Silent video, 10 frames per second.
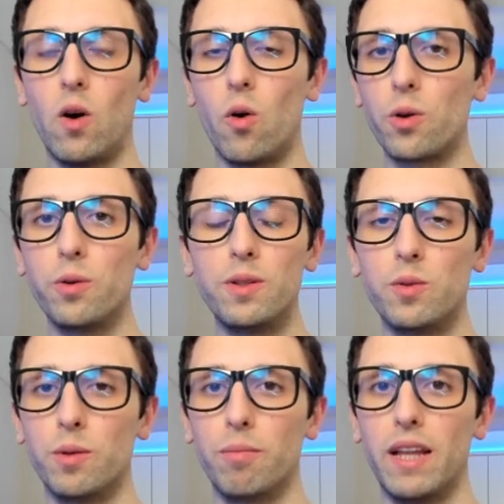going
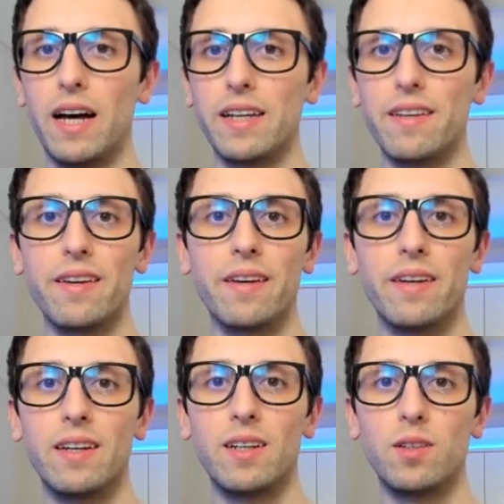to apply
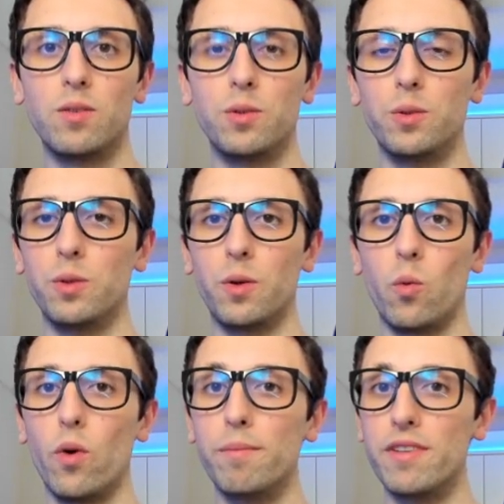
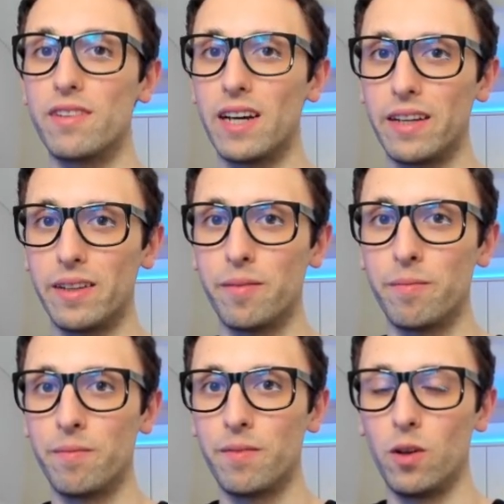to web design,
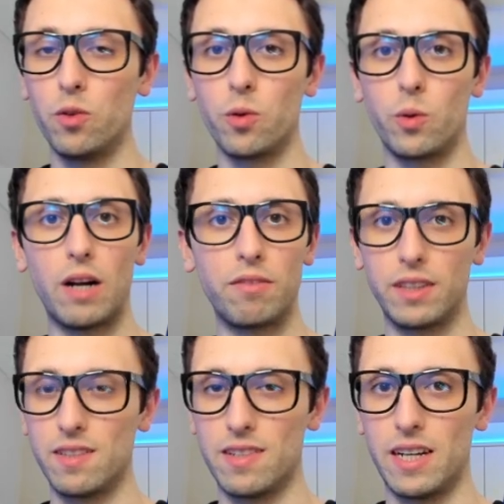also
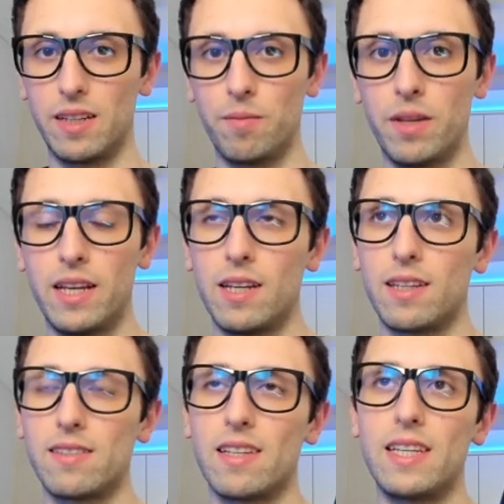graphic design.
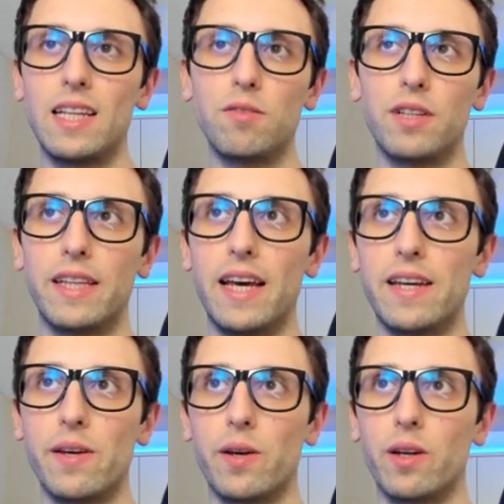Because at the end of the
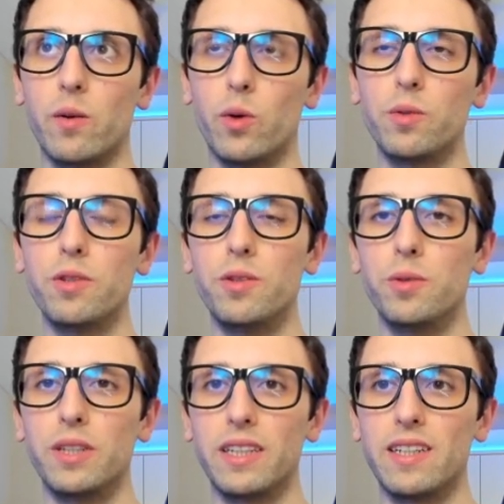day, what we're
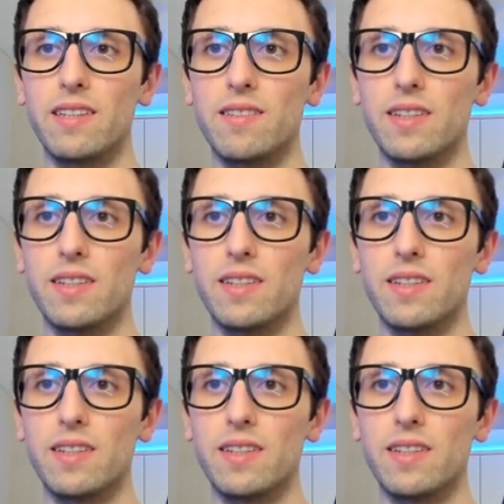doing is